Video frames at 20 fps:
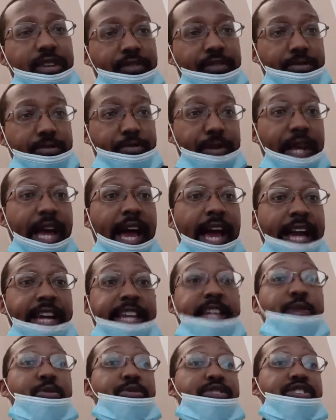is black.
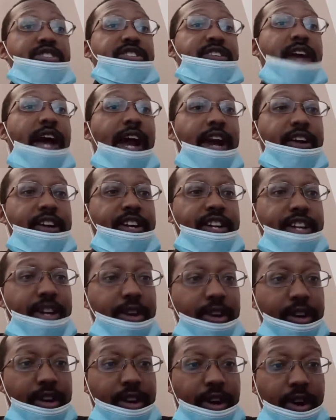He was just hired a
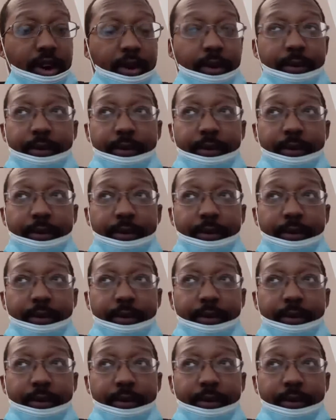year ago.